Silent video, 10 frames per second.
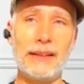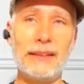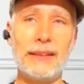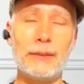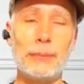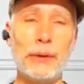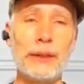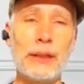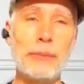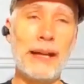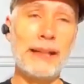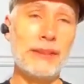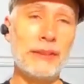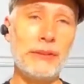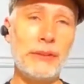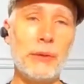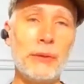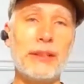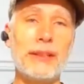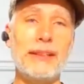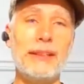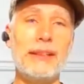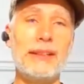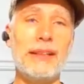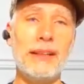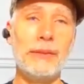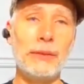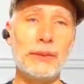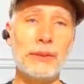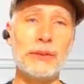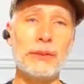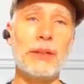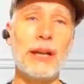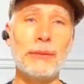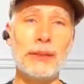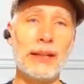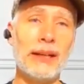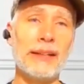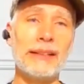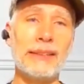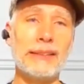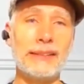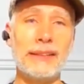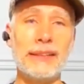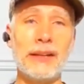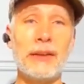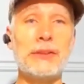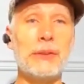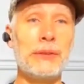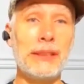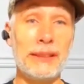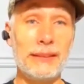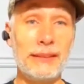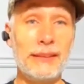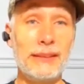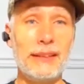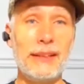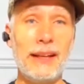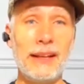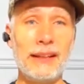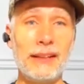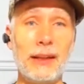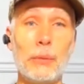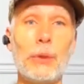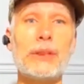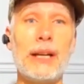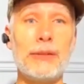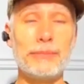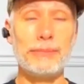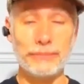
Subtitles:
his birthday bash in New York, and which is also a Comic-Con, and they also did a workshop.